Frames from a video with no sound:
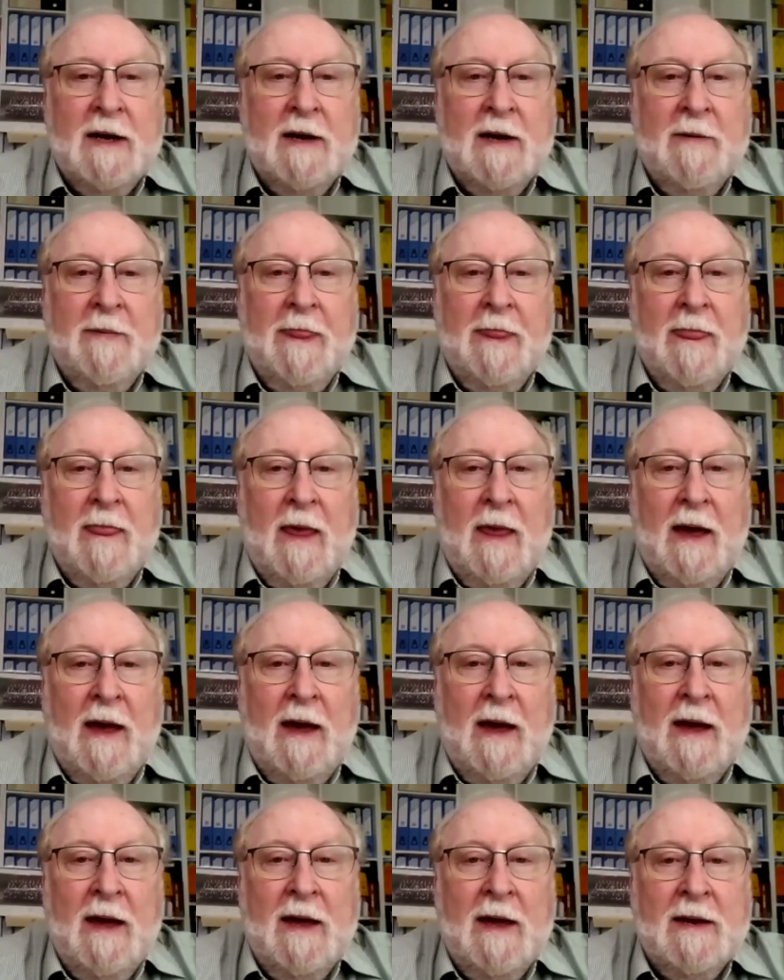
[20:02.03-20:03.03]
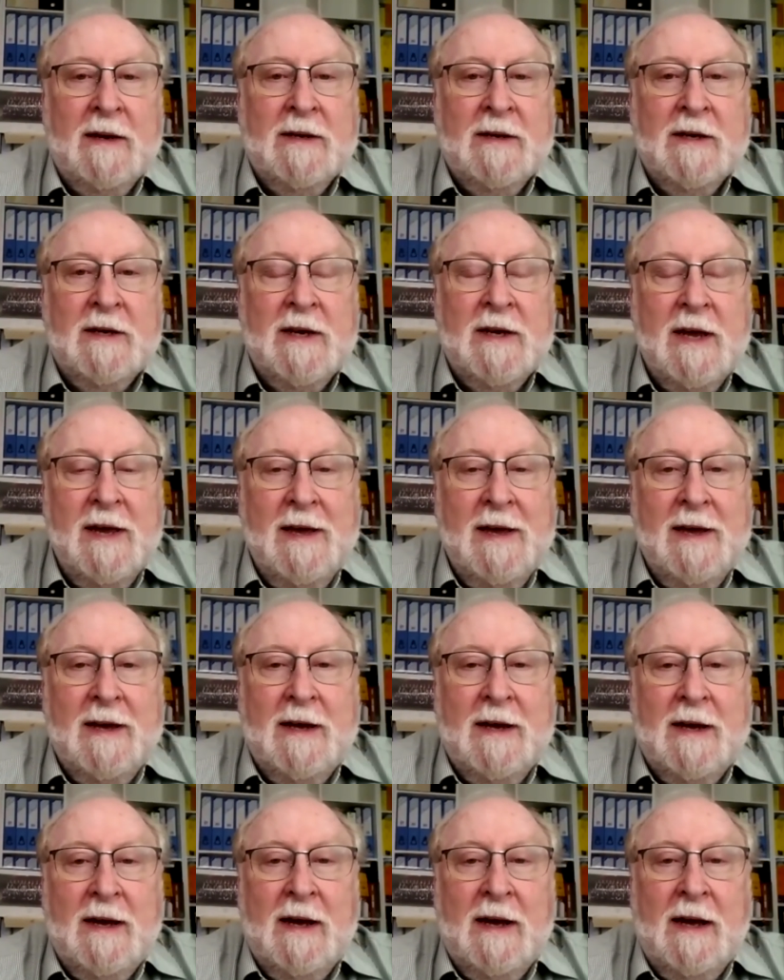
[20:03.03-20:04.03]
and
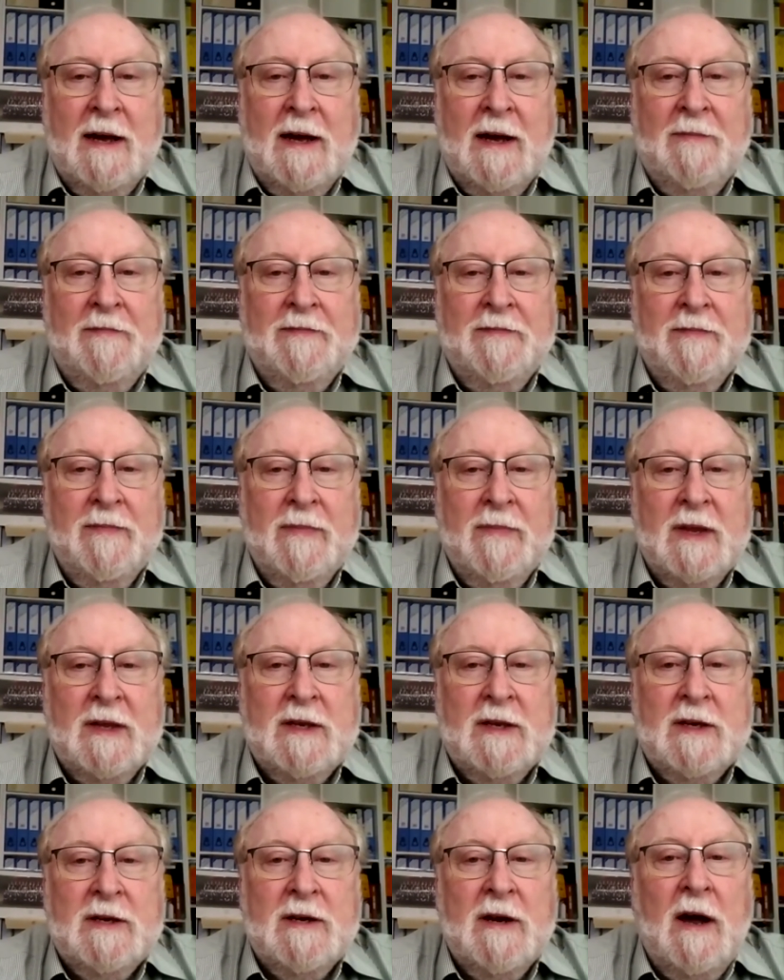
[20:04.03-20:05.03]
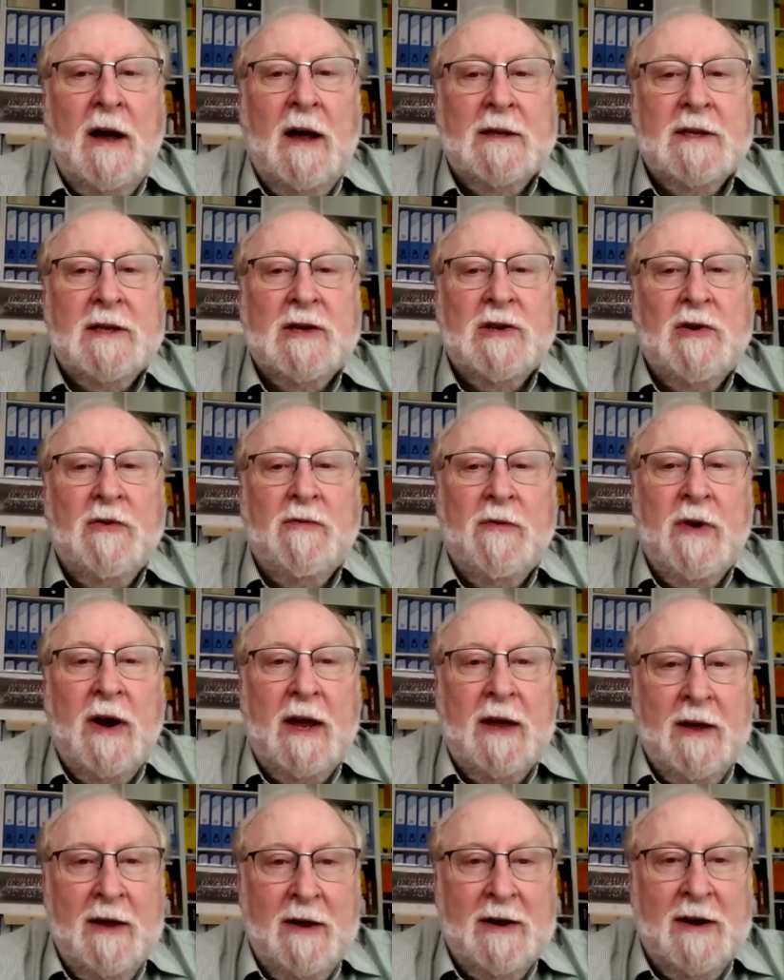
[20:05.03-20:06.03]
starts to
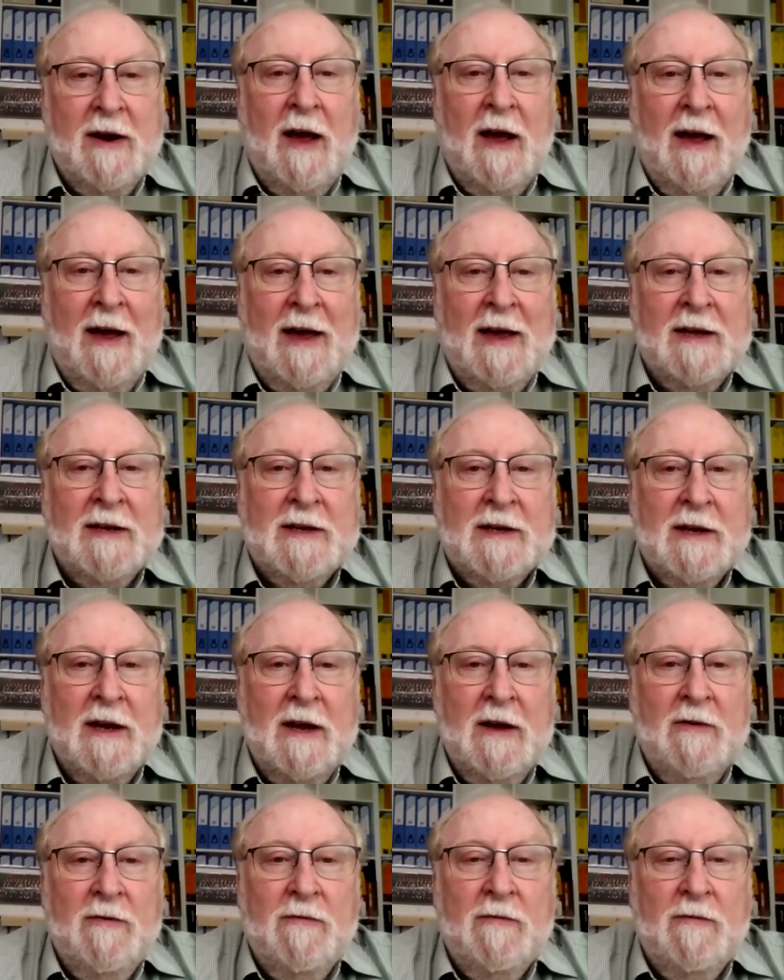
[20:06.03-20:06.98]
recognize